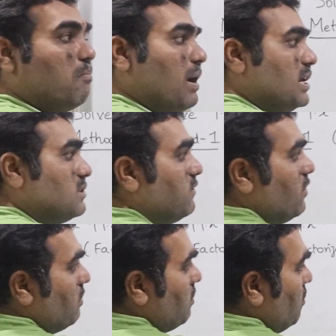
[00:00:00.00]
minus
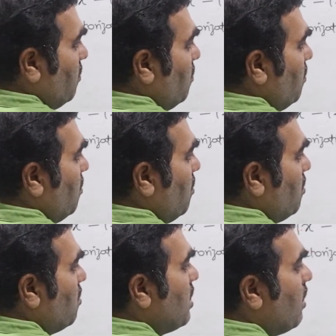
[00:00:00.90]
4,
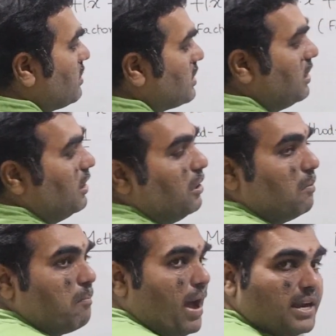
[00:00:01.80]
ruled out.
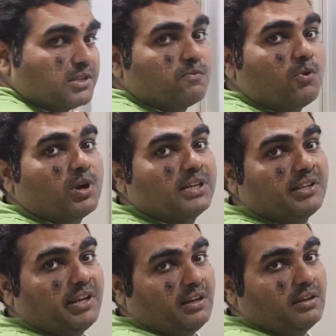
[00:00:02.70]
Minus 4
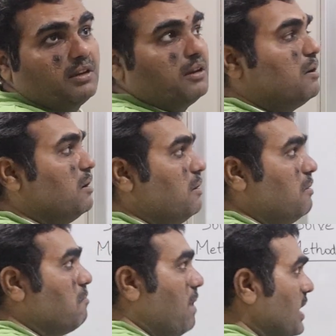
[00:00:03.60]
and 3,
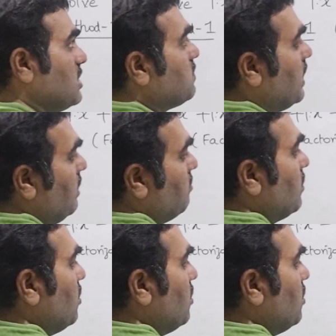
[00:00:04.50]
minus 1,